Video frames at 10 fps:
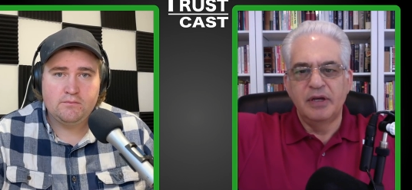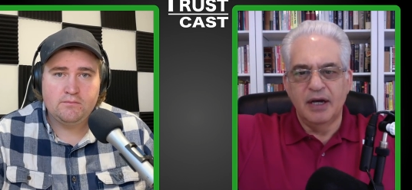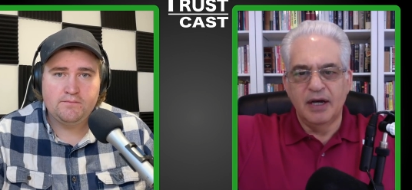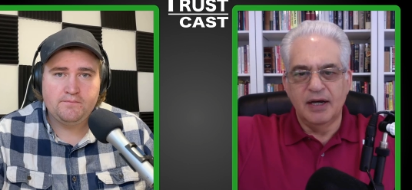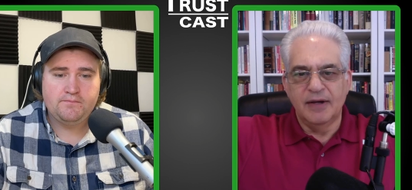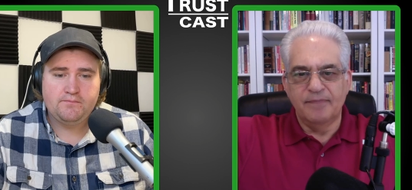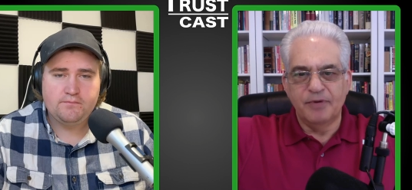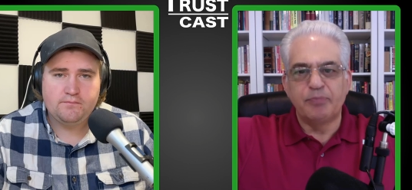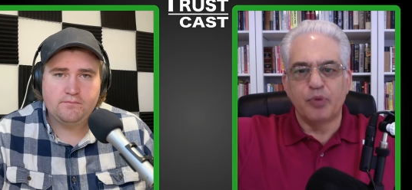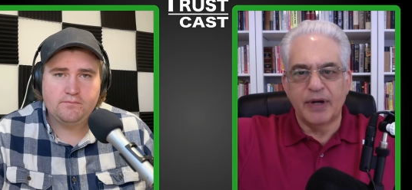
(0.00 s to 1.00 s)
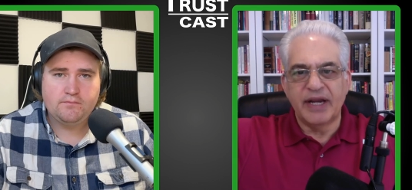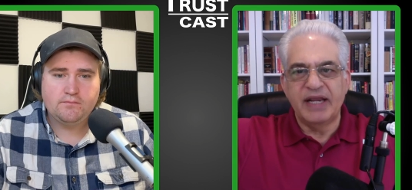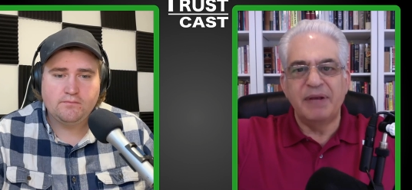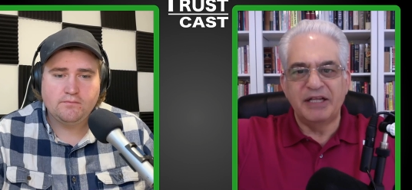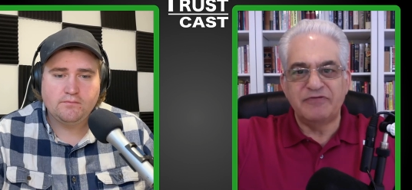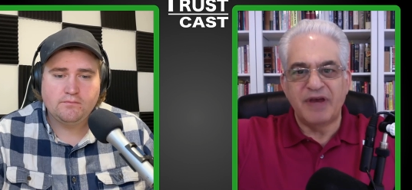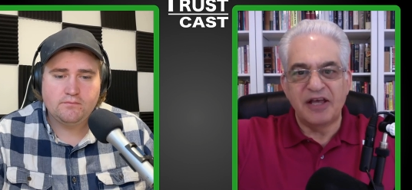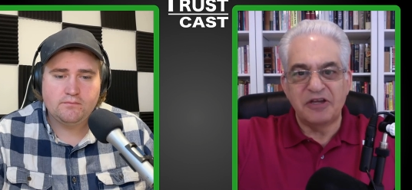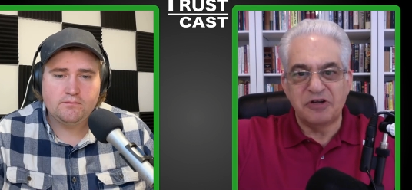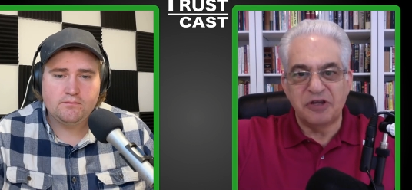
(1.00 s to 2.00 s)
Speaker 1: Um, bring immense
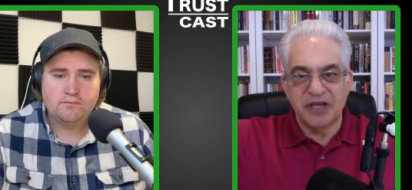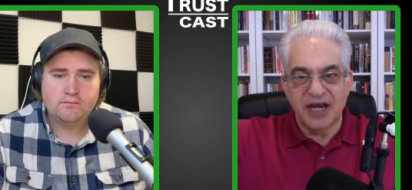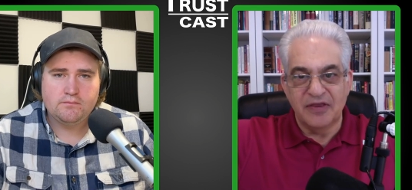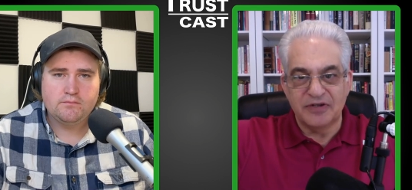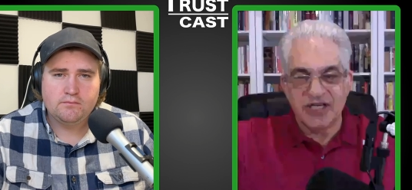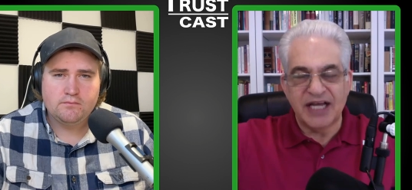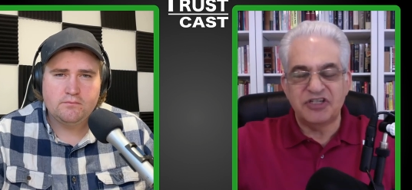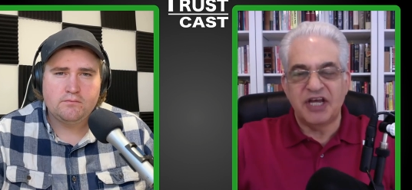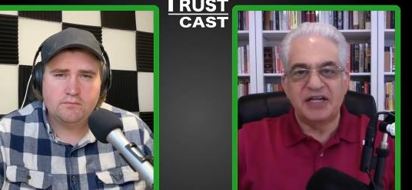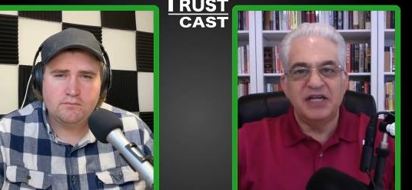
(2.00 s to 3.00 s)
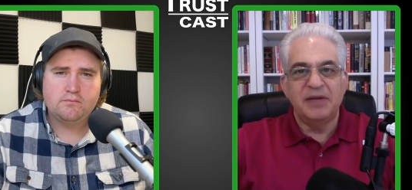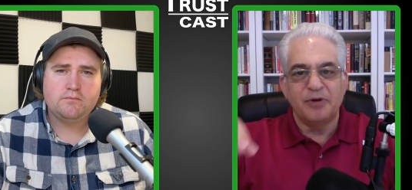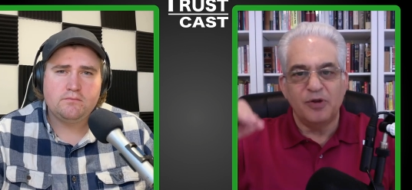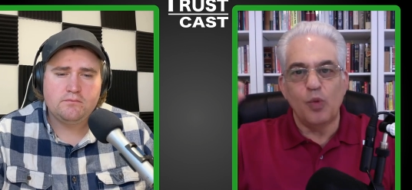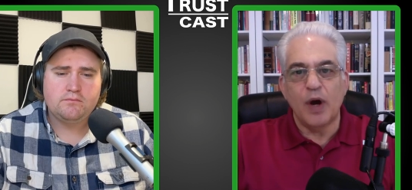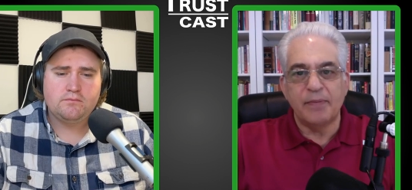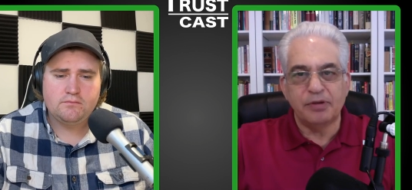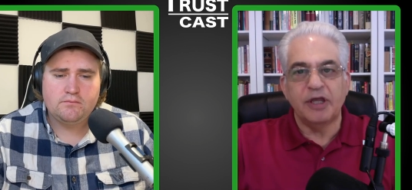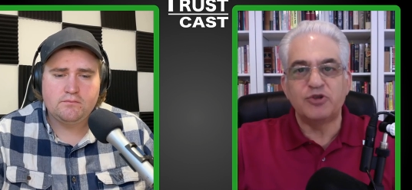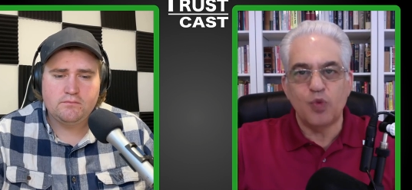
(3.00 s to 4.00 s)
value to the others. That's that typical one
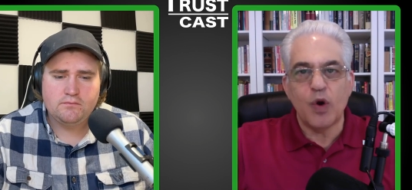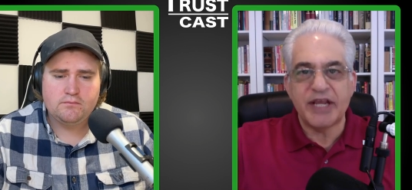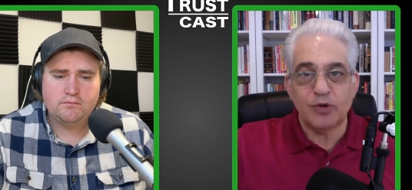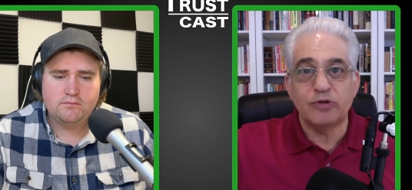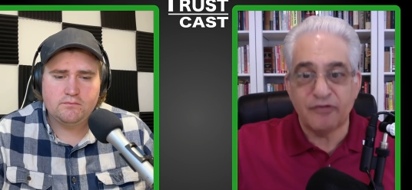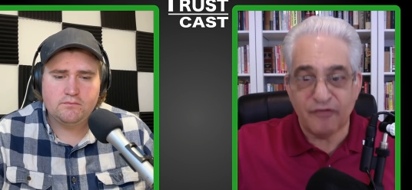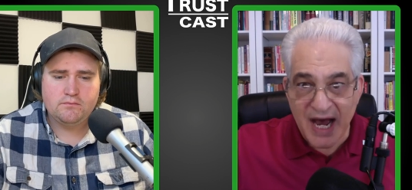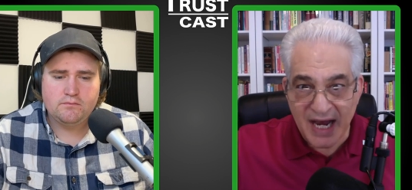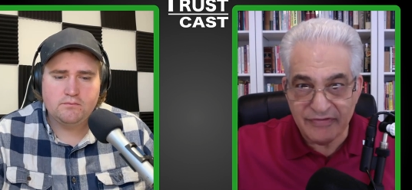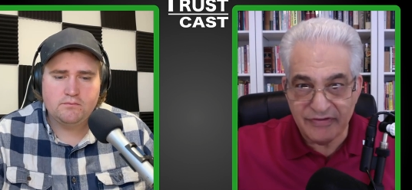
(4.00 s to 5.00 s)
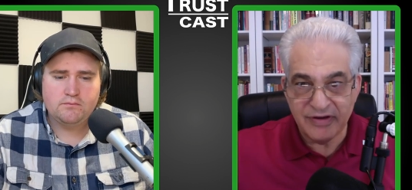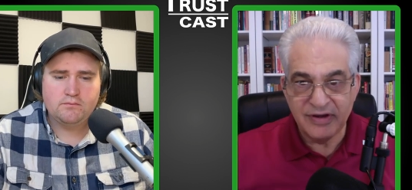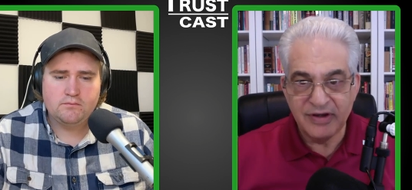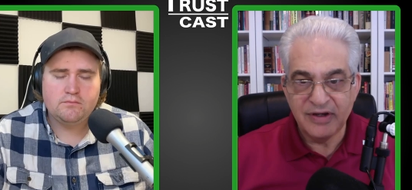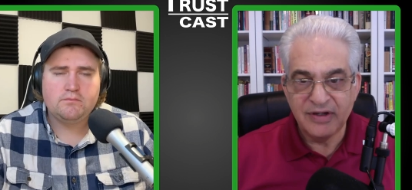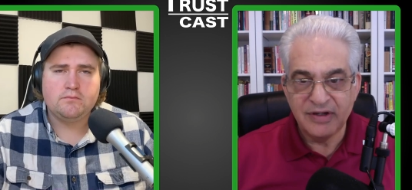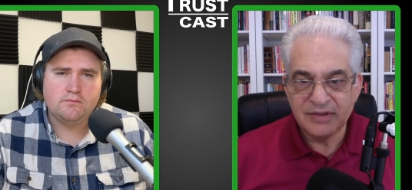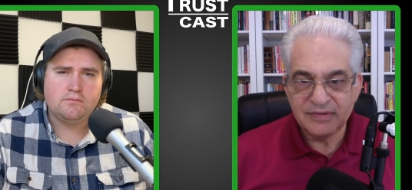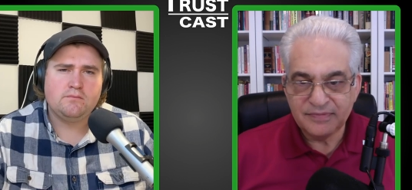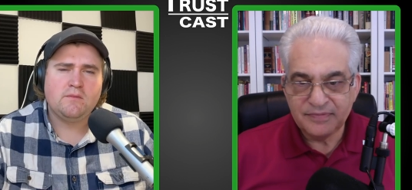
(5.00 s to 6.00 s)
plus one equals five.
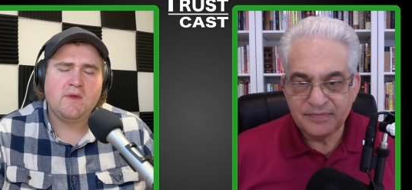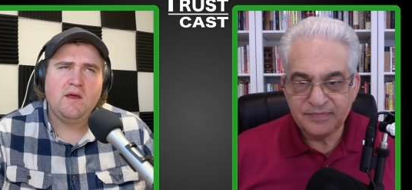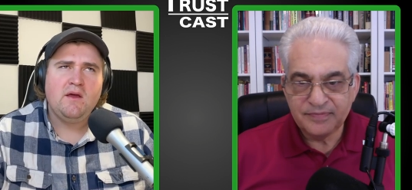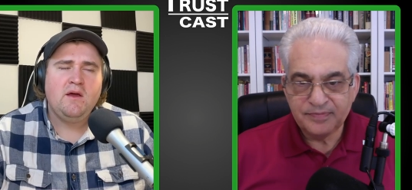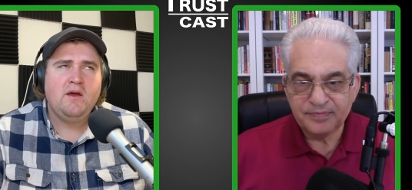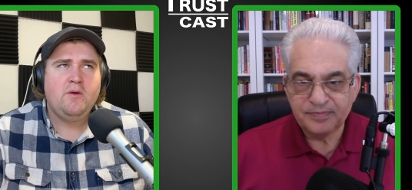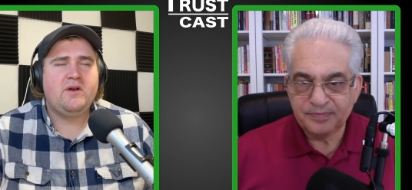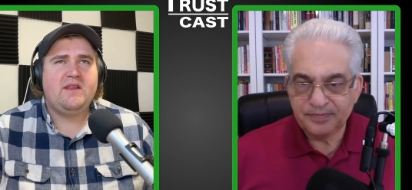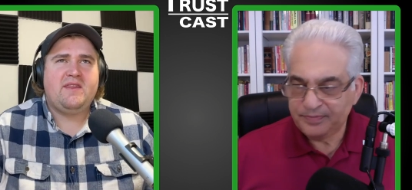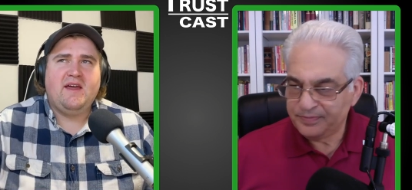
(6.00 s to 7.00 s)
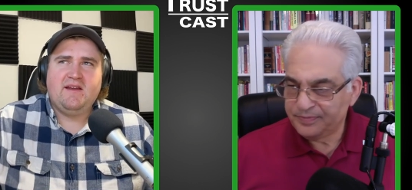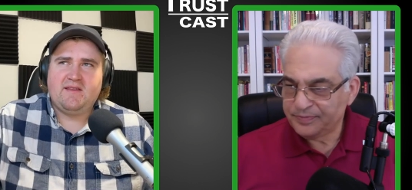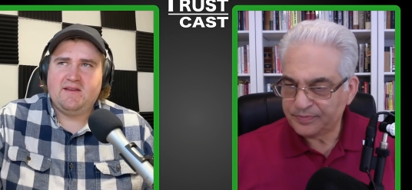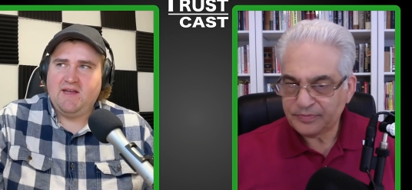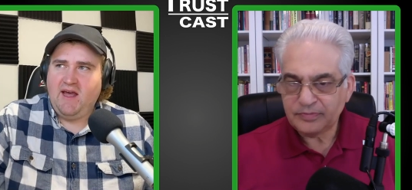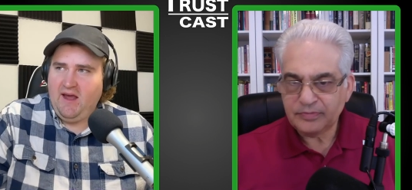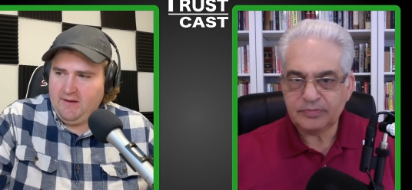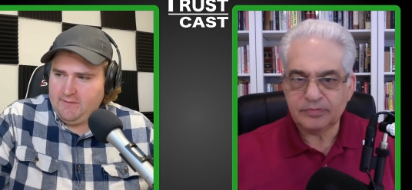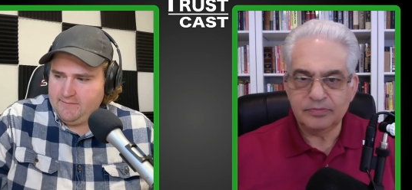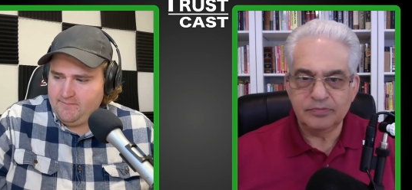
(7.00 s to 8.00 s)
Speaker 2: Mm-hmm. Well, and at the end of the
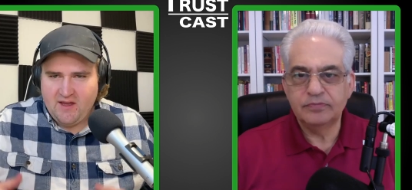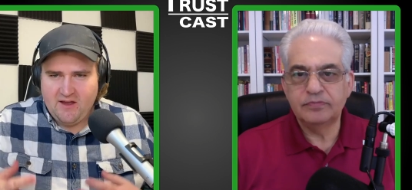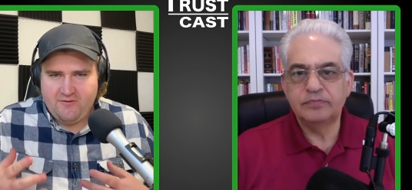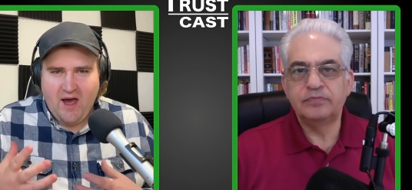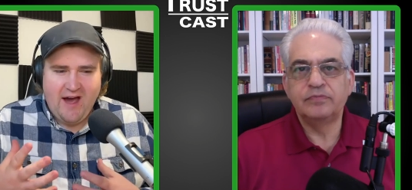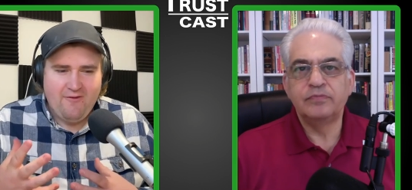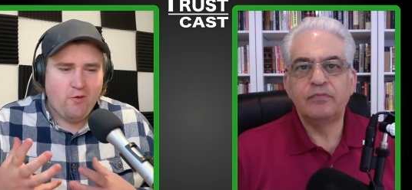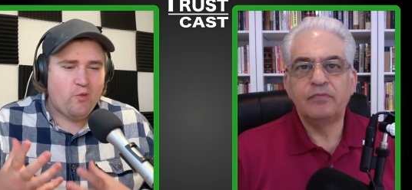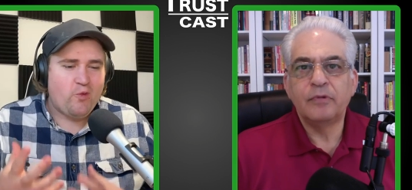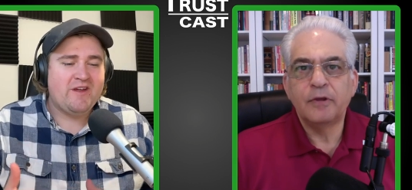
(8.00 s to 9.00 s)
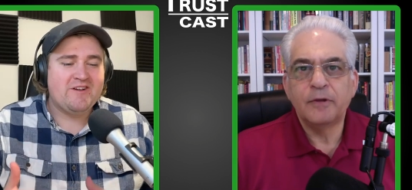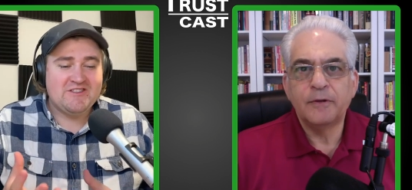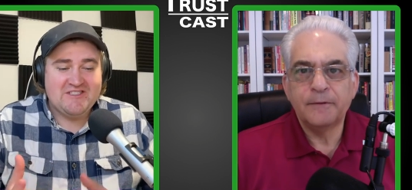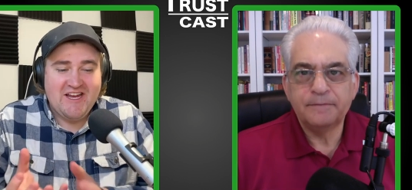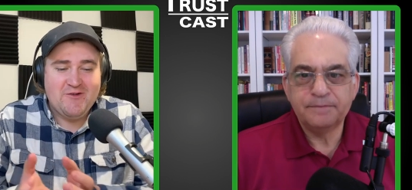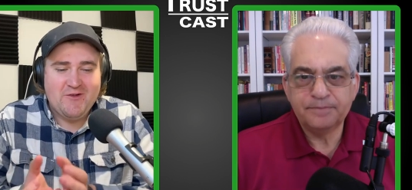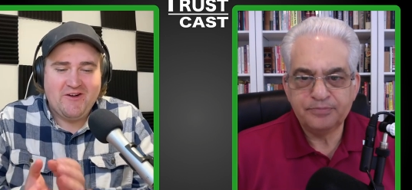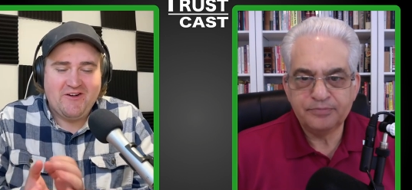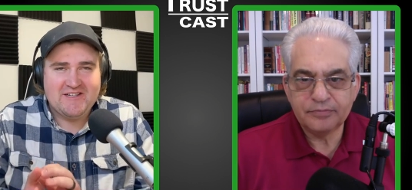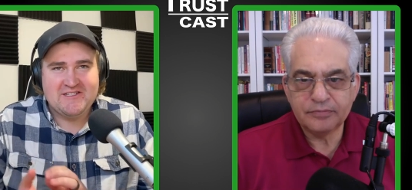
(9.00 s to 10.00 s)
day, if you have a real genuine
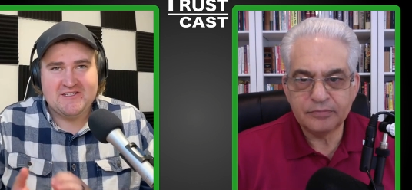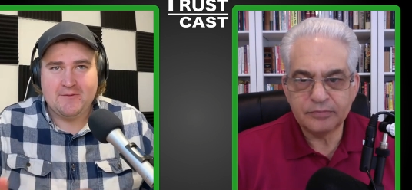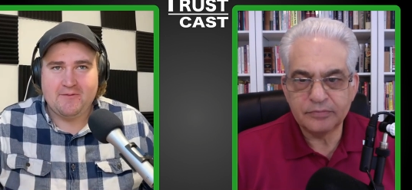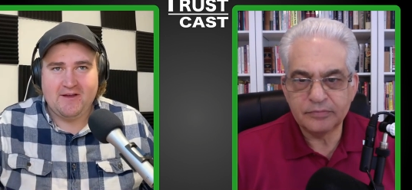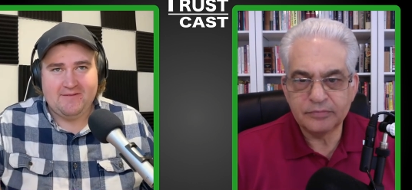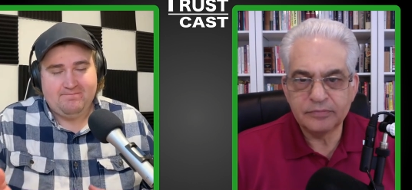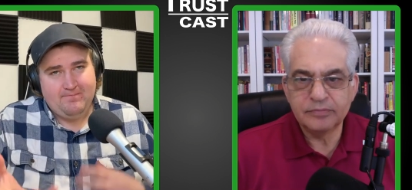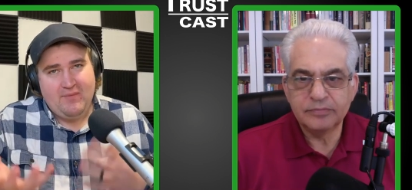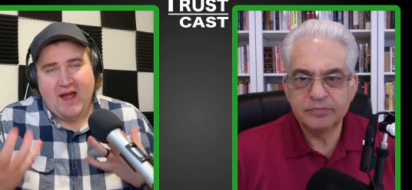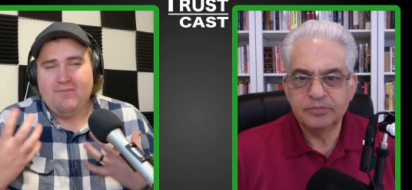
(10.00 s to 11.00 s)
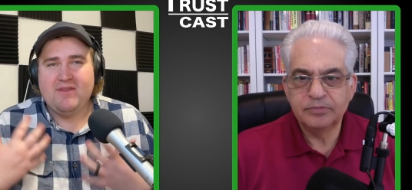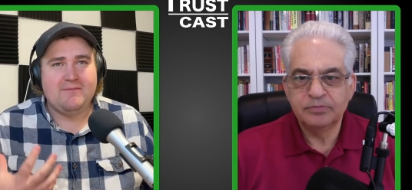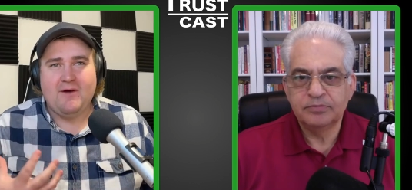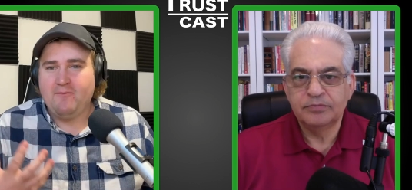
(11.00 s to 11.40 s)
relationship, like I'm thinking about